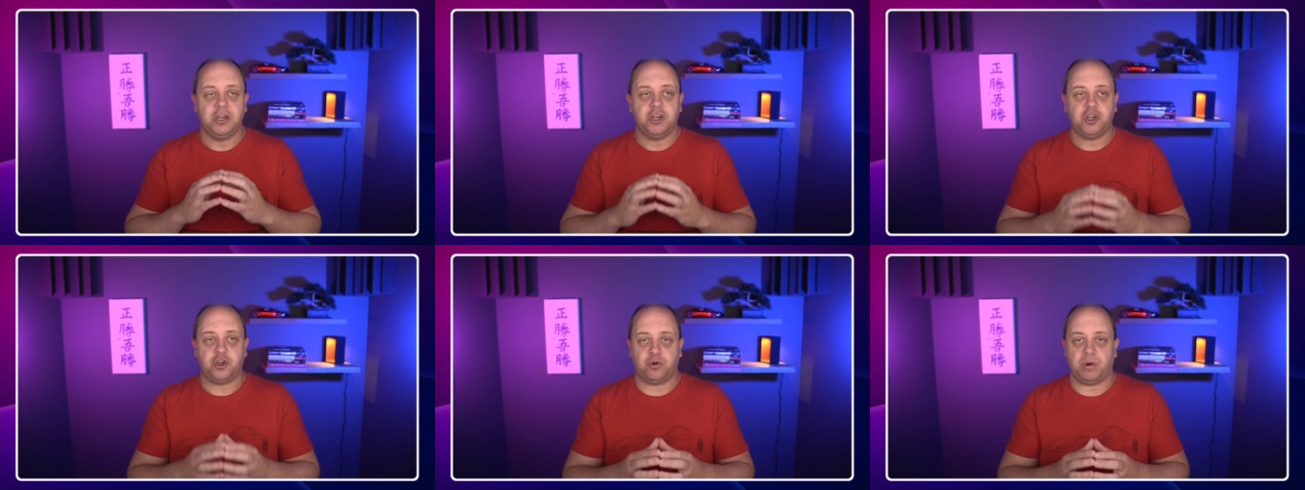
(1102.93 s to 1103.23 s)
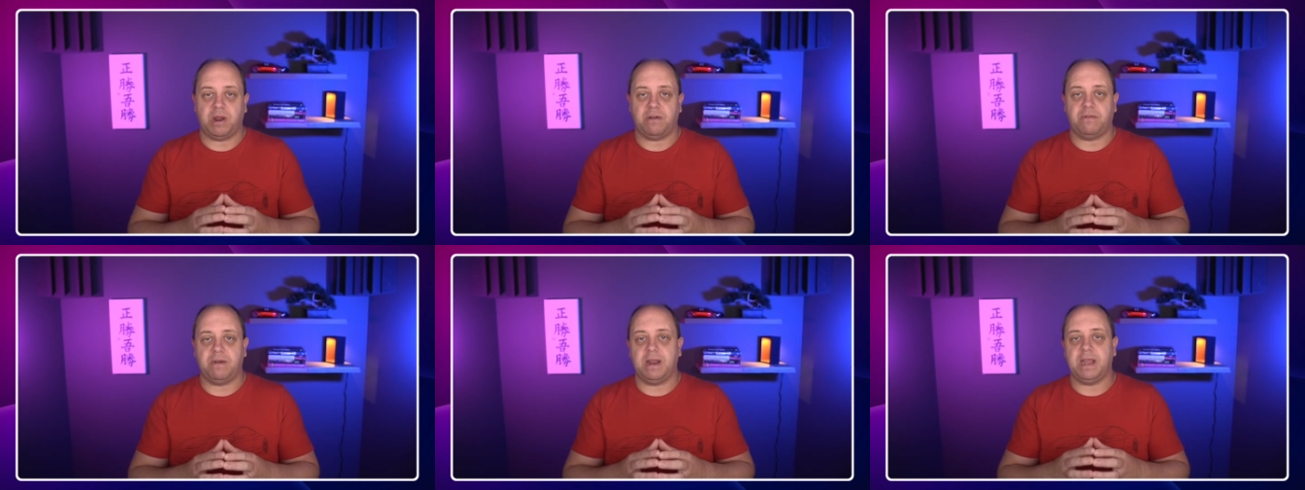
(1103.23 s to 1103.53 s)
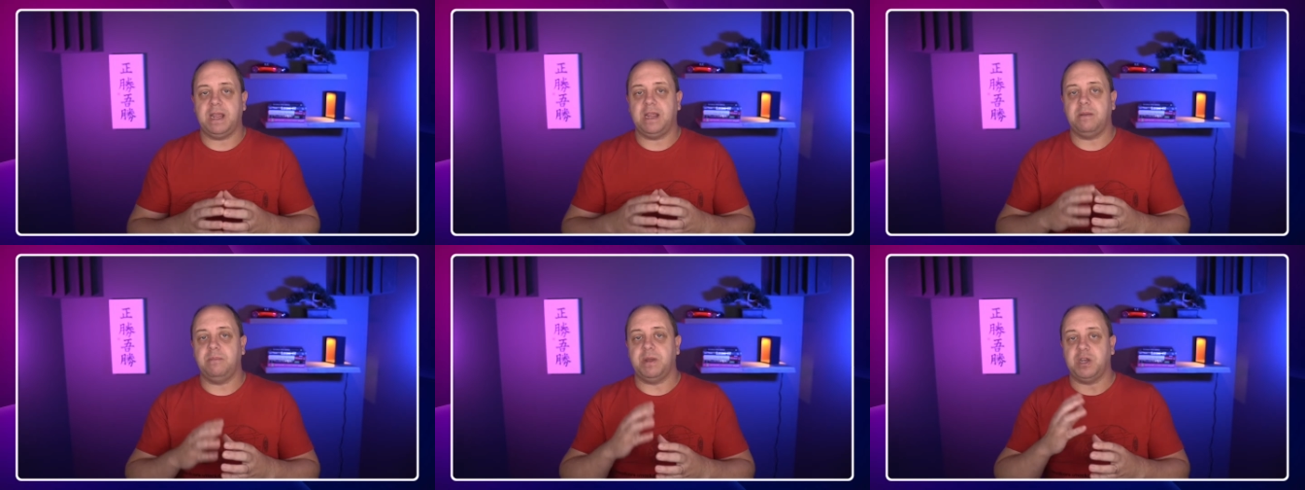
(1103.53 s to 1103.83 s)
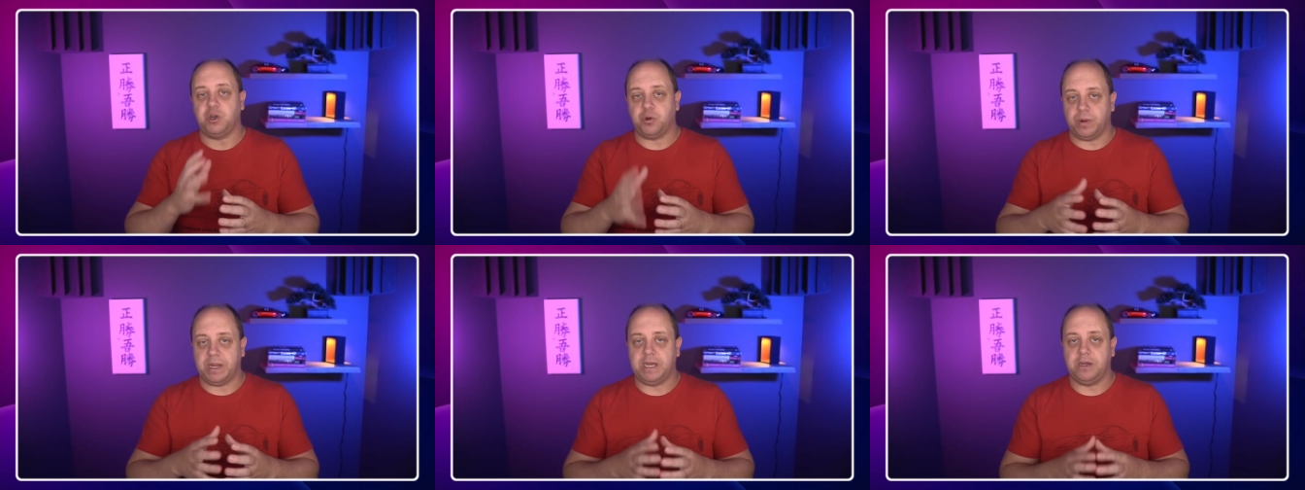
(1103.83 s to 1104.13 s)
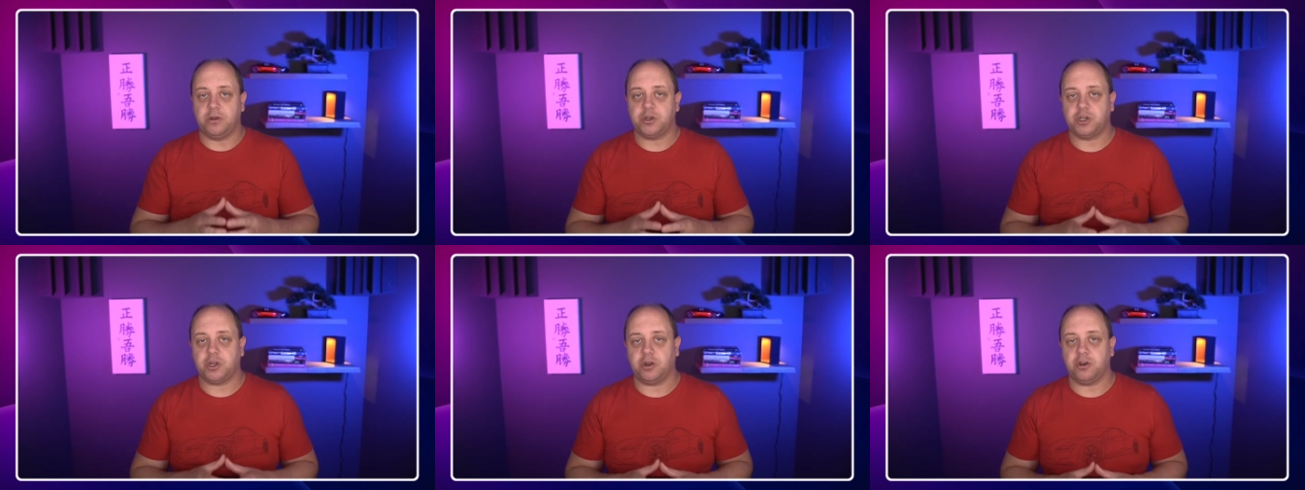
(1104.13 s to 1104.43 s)
traveling between
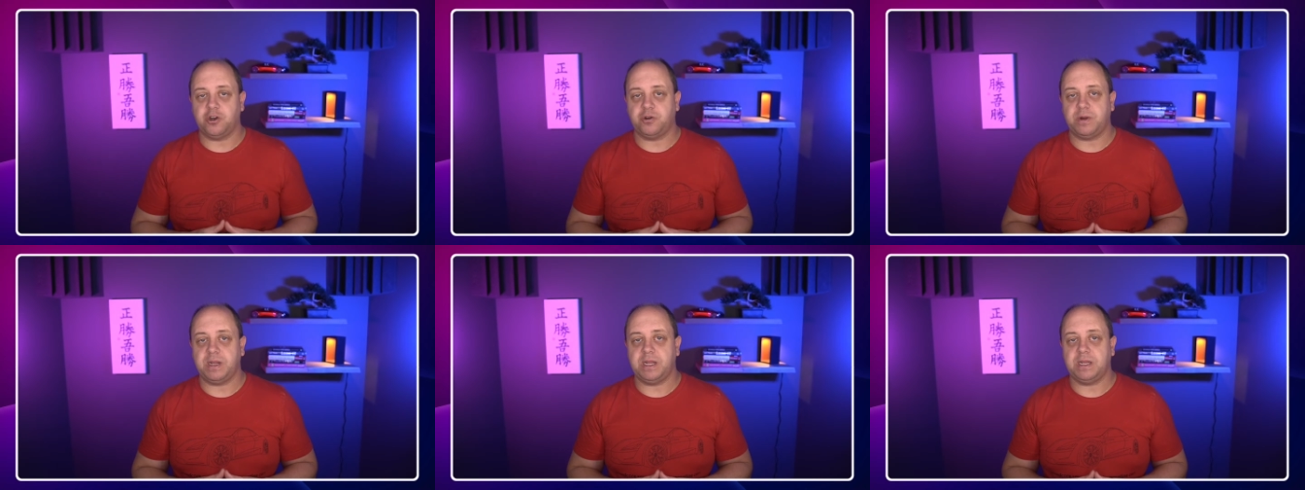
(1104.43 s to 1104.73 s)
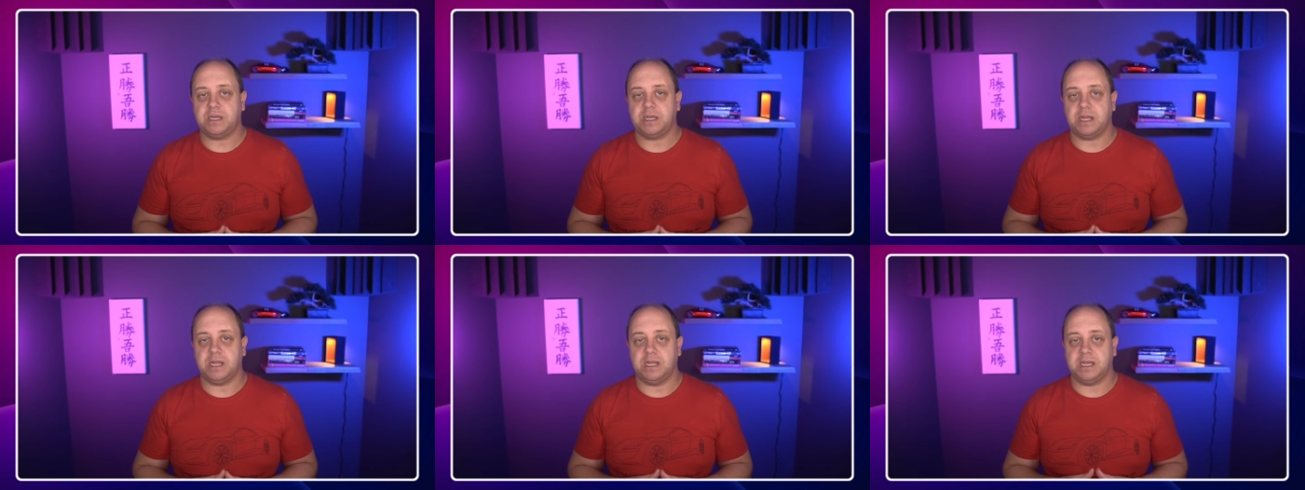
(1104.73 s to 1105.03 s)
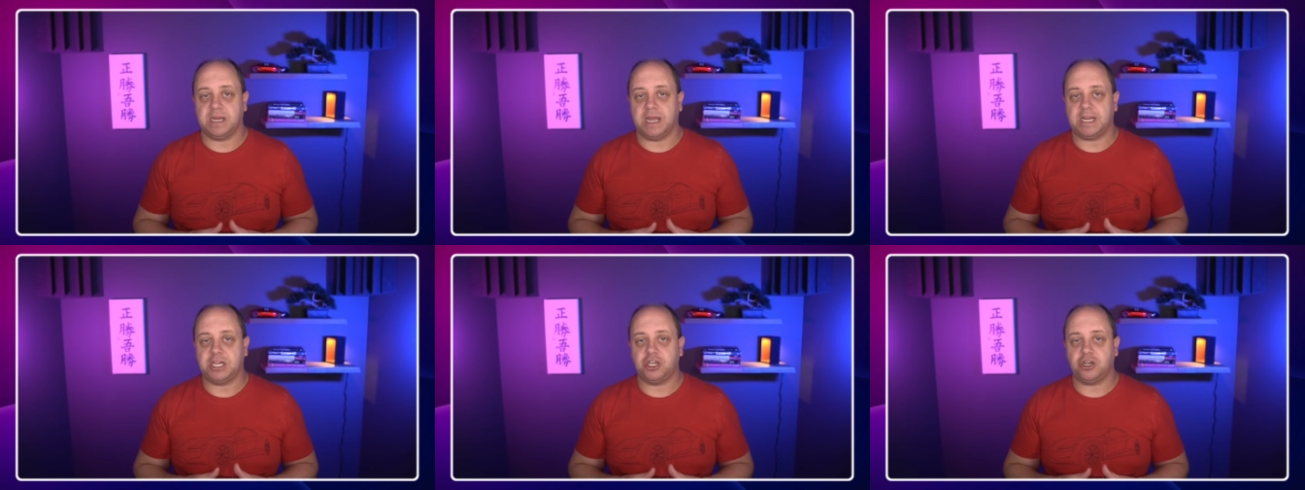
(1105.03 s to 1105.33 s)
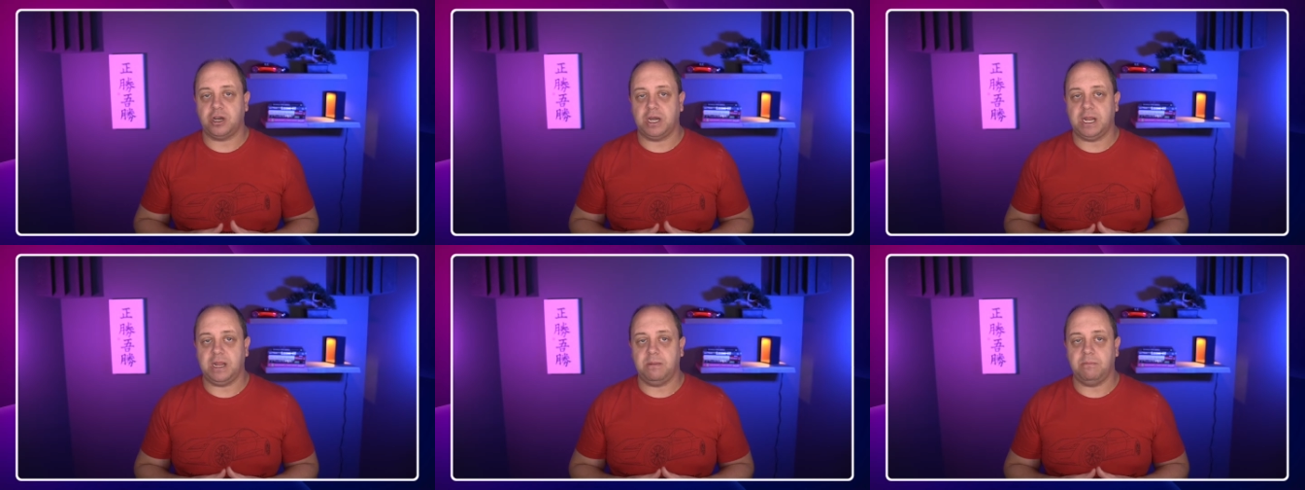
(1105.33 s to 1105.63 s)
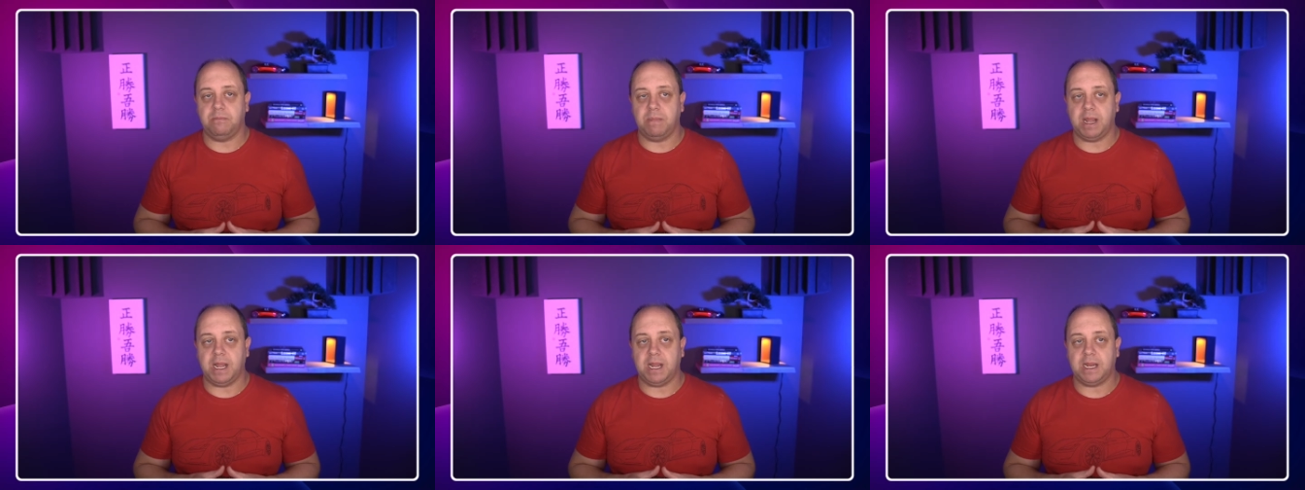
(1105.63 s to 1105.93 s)
those countries is actually
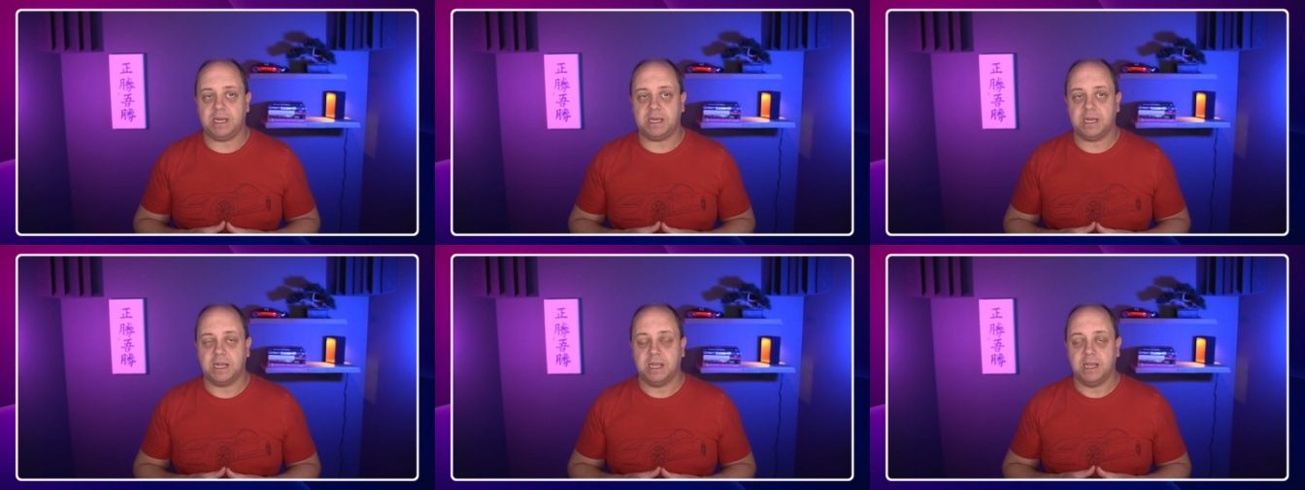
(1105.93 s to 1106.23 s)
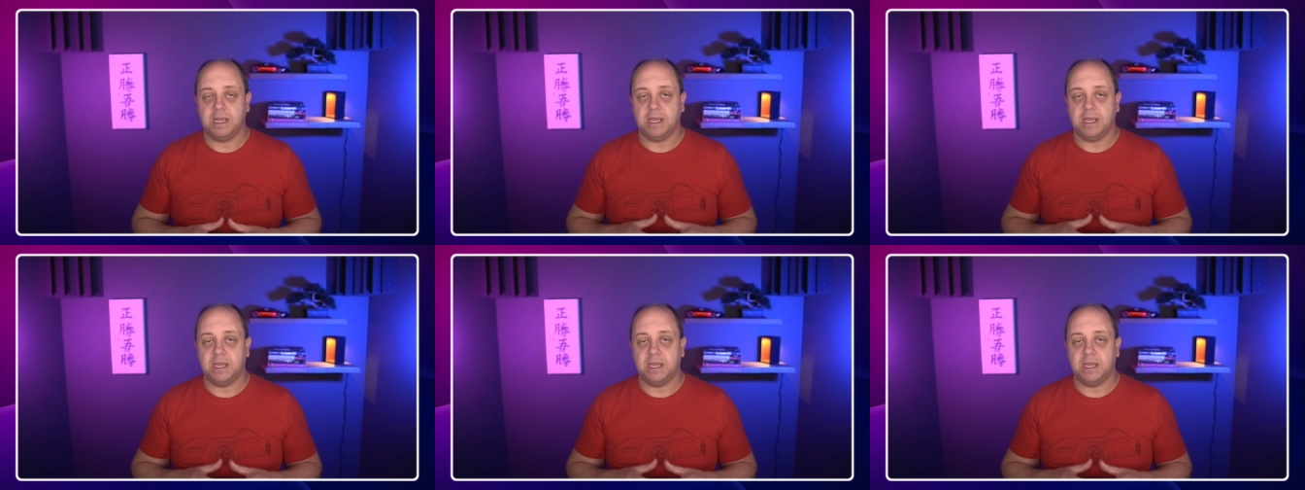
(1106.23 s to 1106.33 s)
made